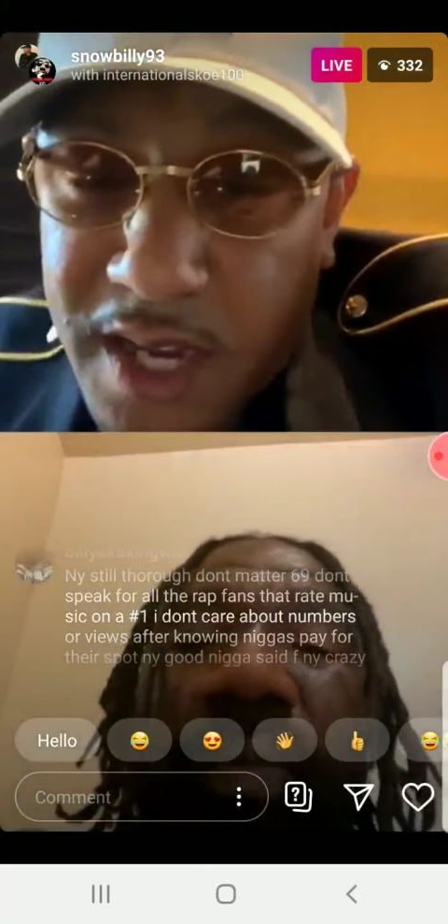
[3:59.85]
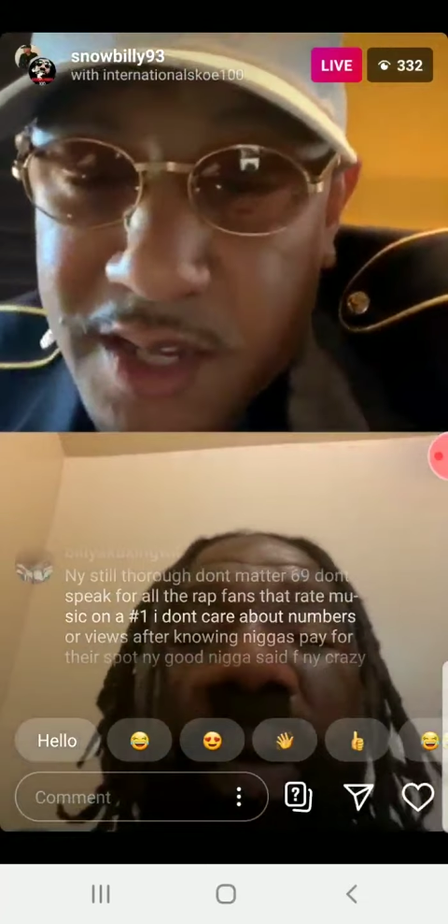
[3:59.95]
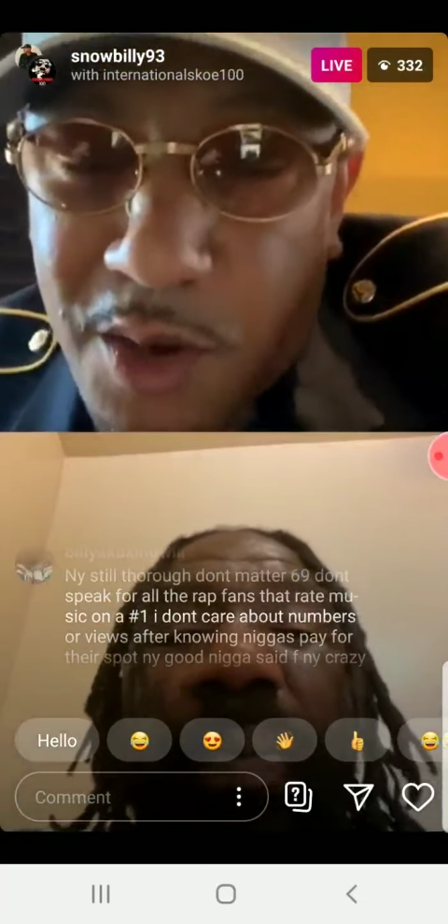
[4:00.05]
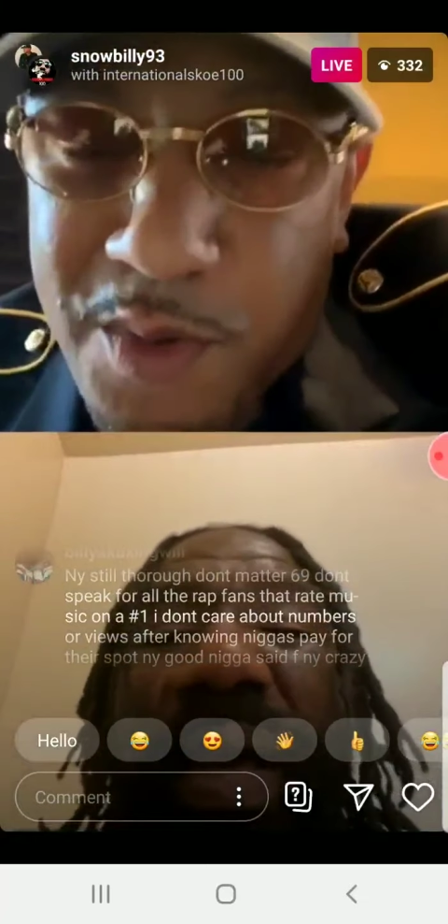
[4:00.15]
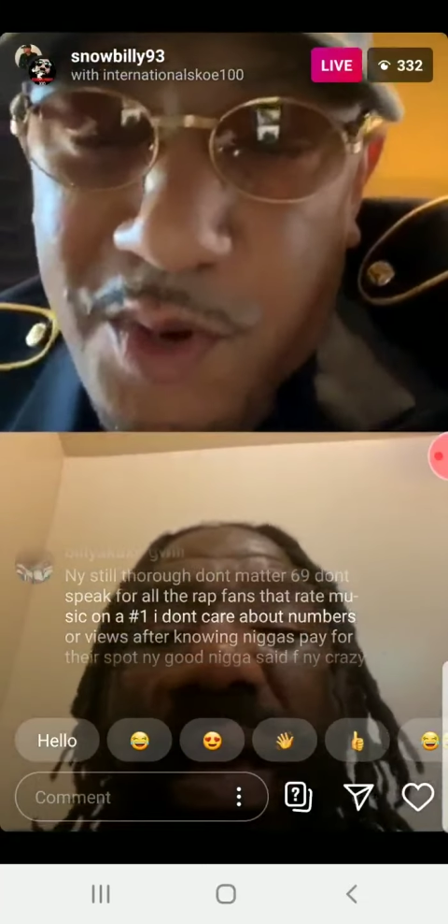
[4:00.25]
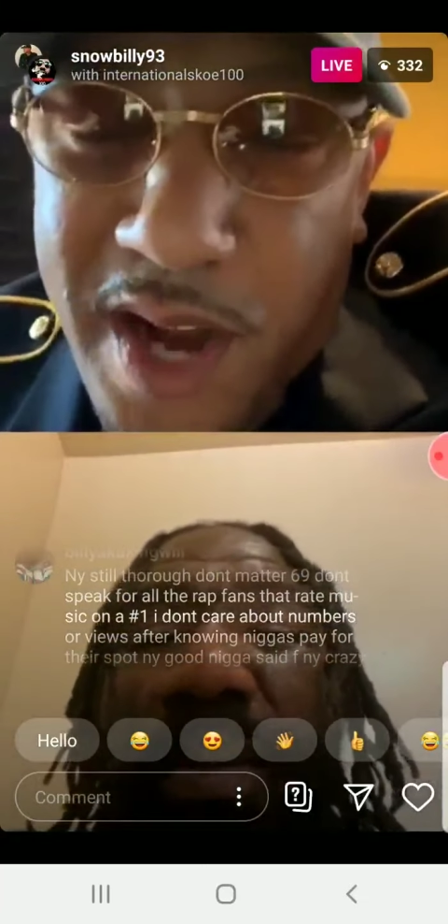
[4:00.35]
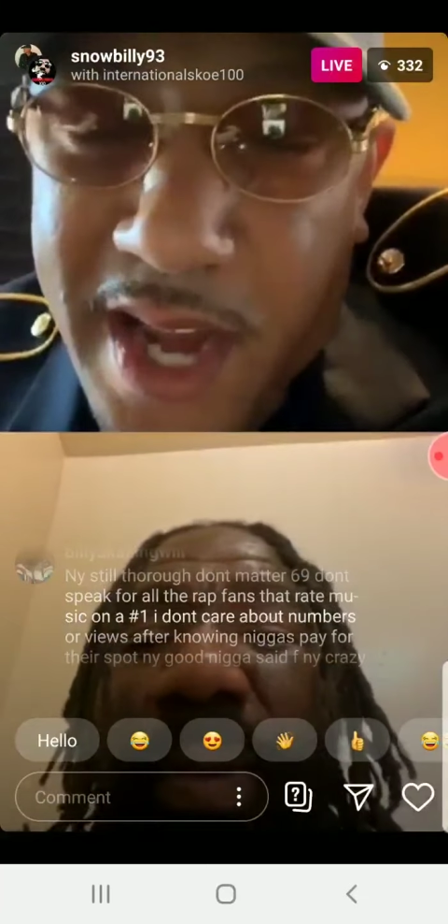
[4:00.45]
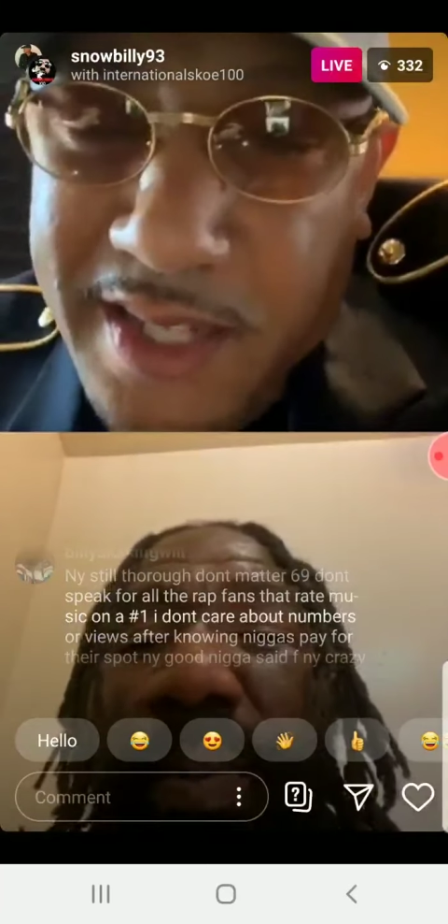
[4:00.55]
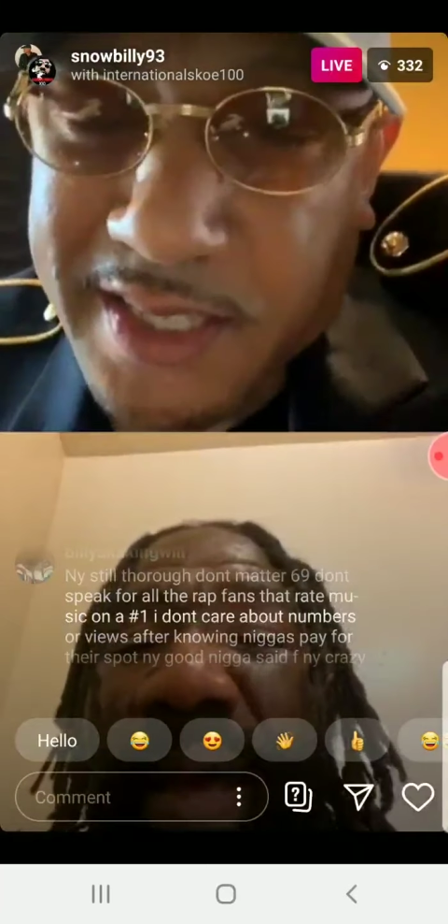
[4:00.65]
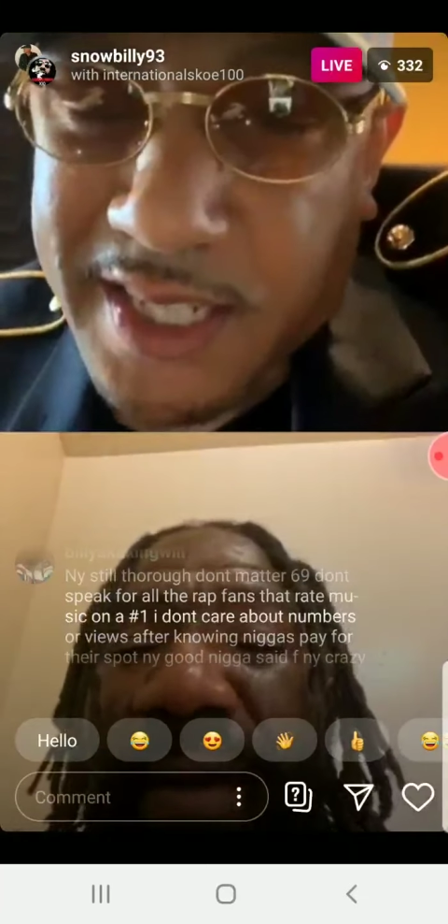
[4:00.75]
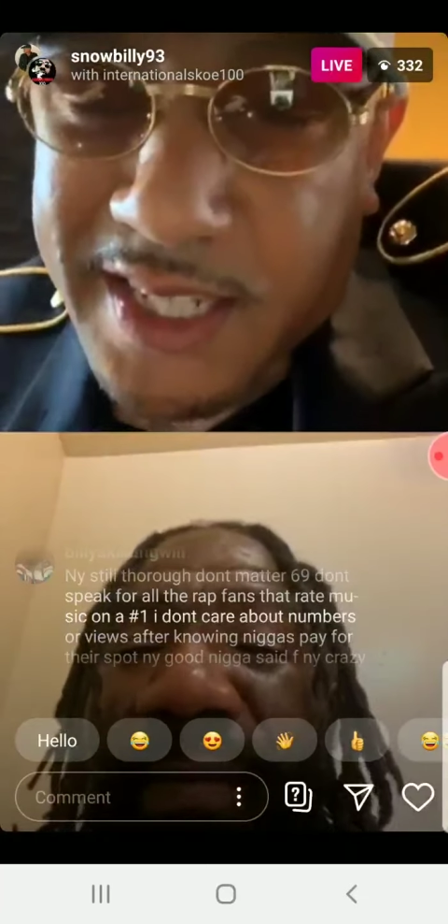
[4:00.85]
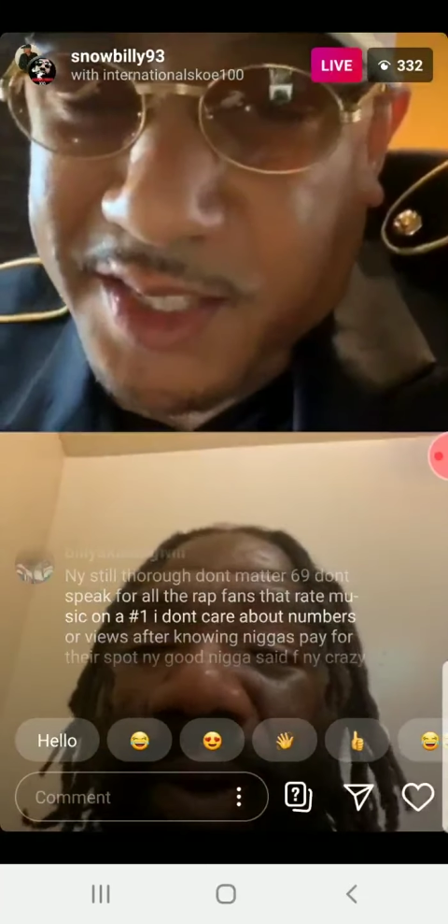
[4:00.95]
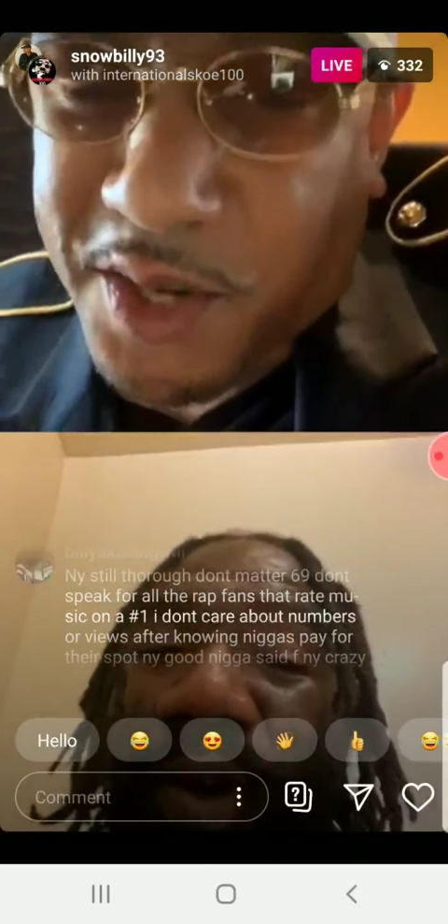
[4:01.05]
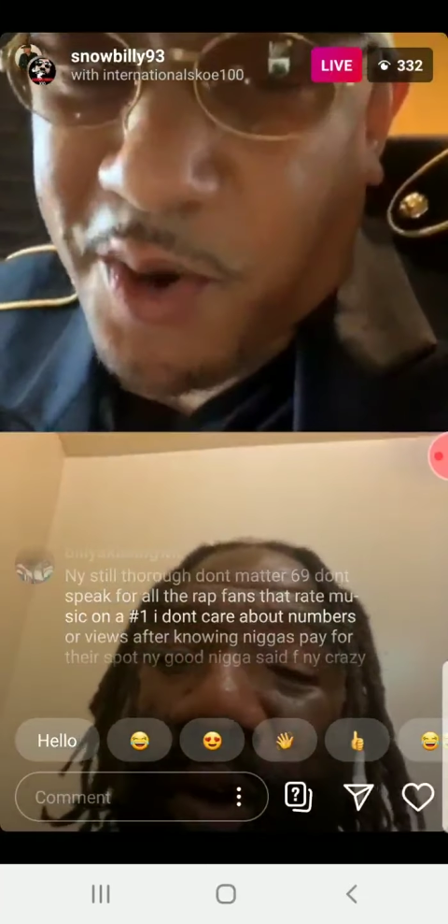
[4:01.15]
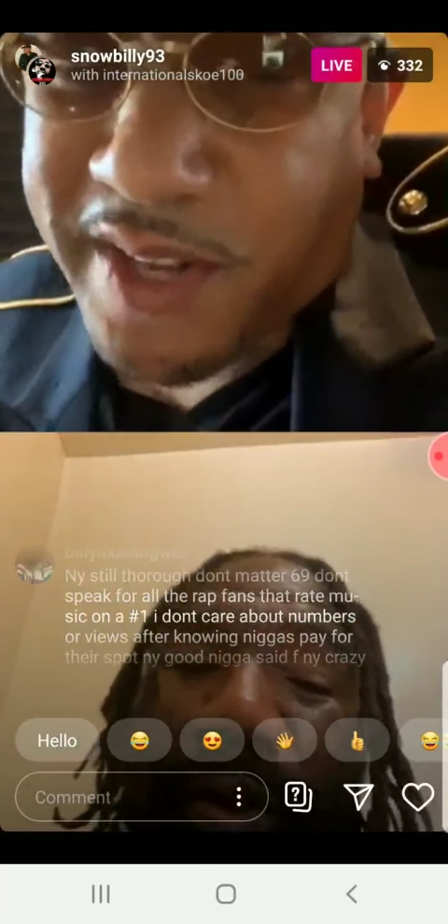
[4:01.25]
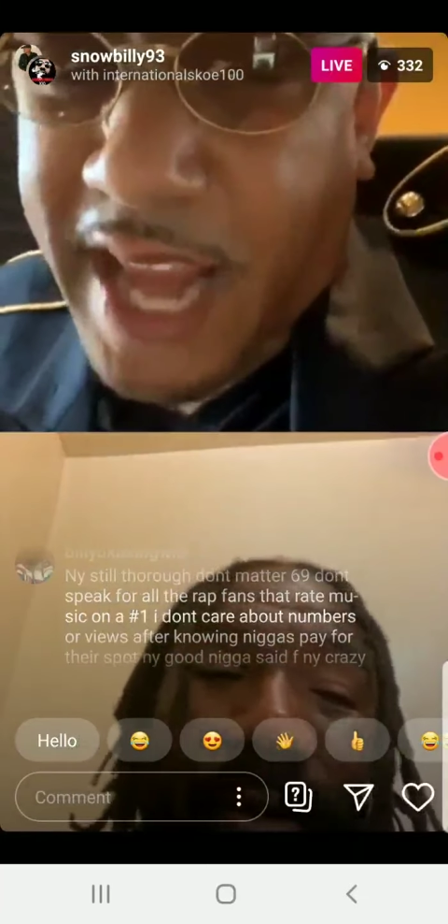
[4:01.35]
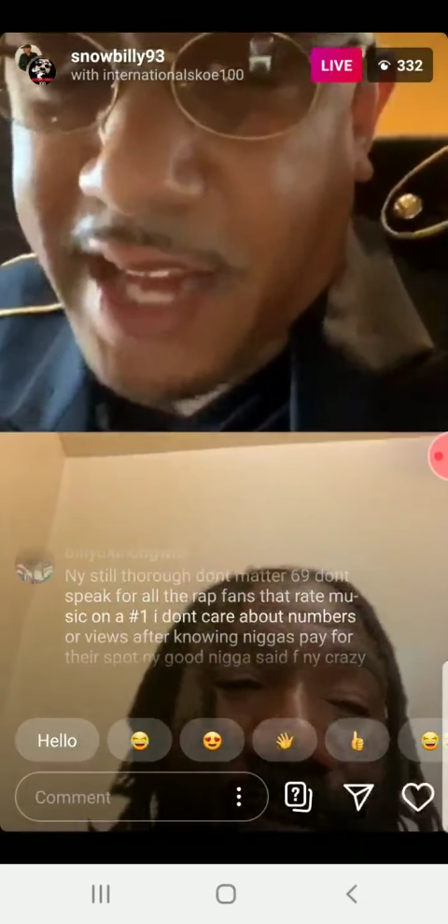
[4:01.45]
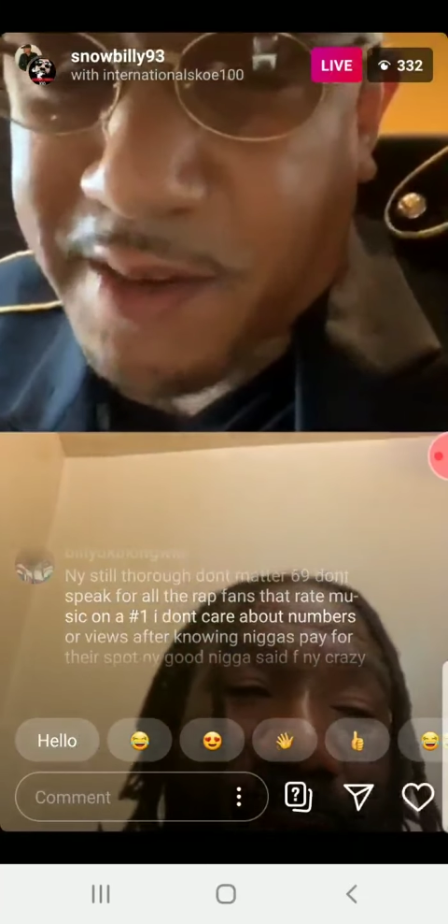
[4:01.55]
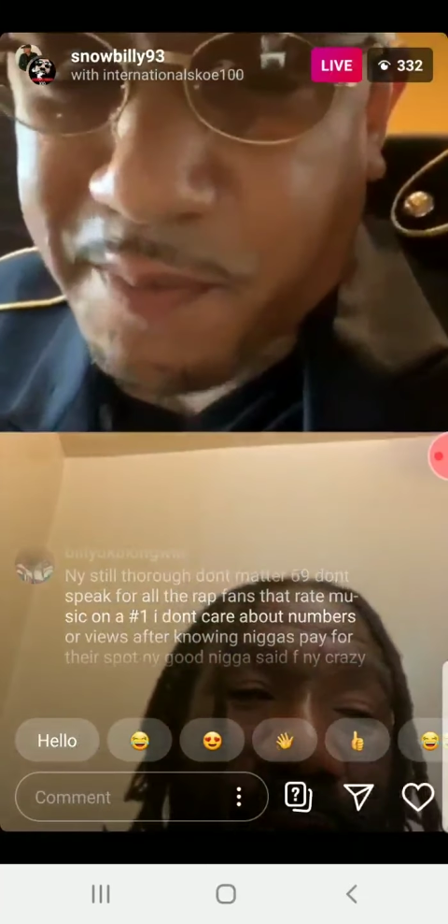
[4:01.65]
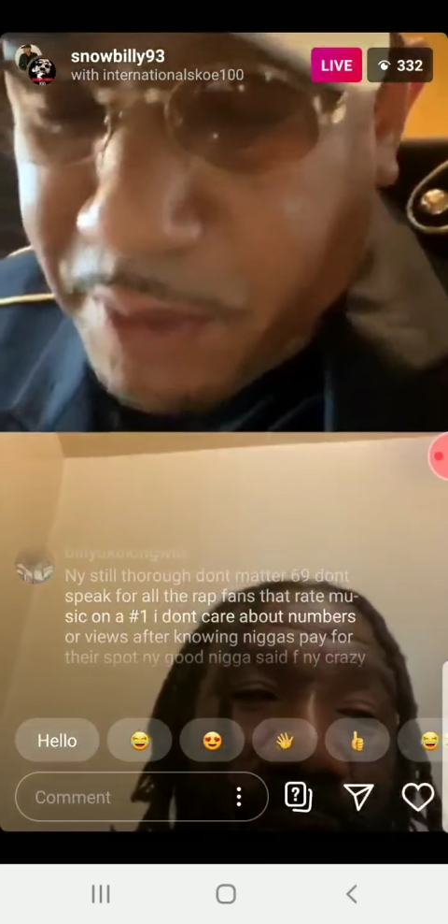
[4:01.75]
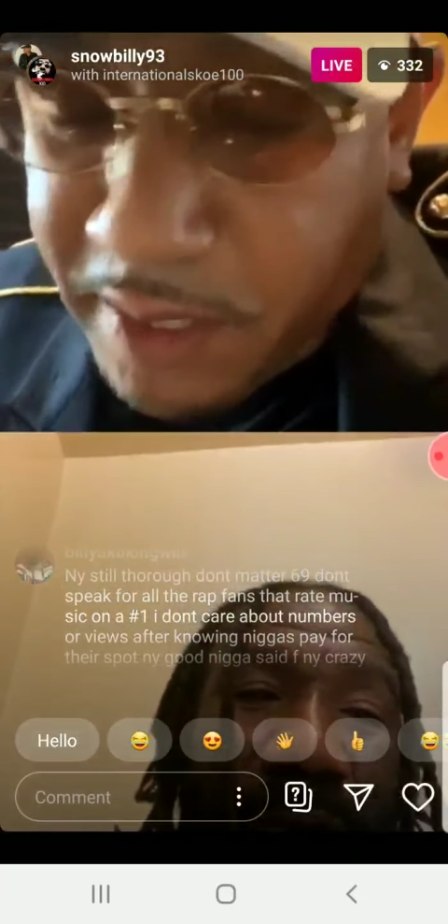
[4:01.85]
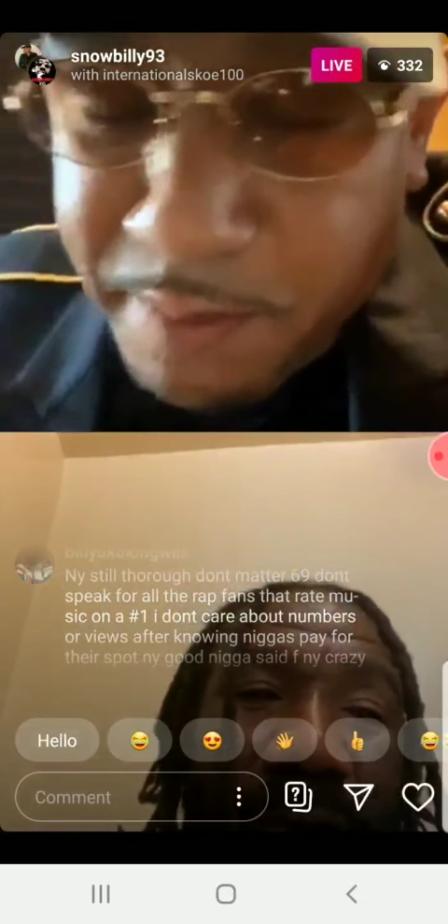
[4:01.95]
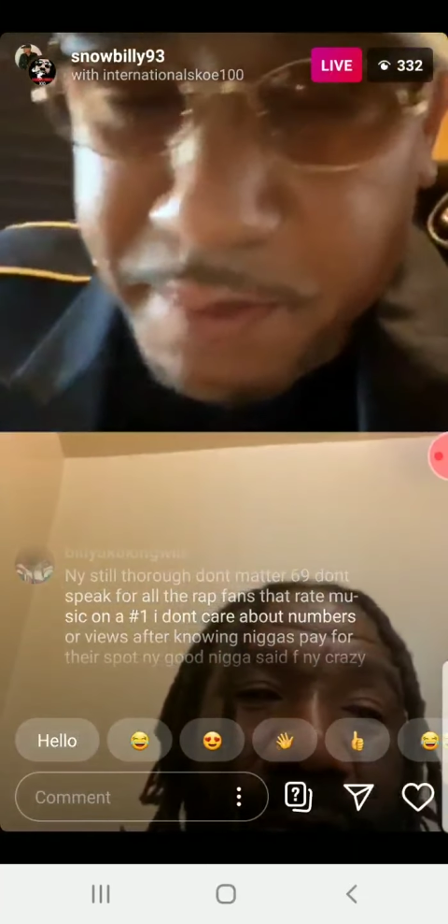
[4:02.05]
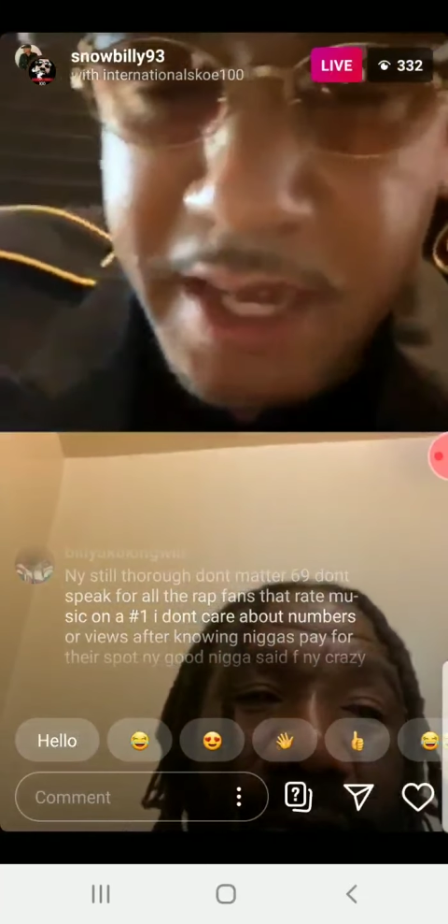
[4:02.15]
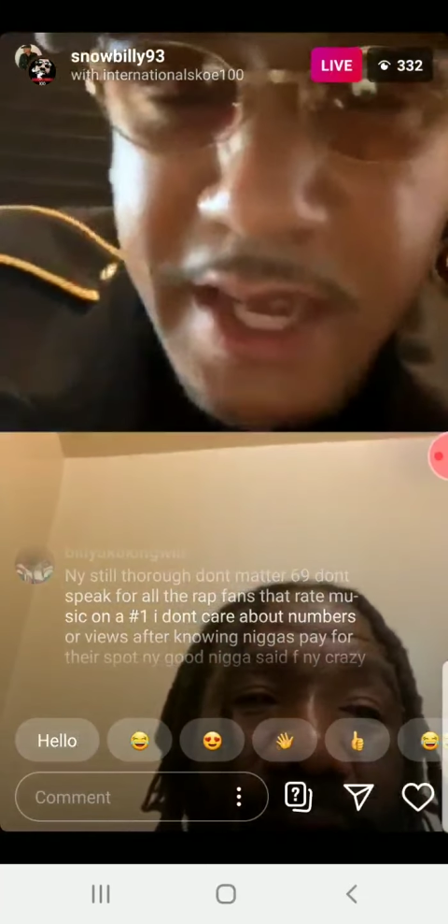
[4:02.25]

you know, we go ahead and see this cold gang in the building, man.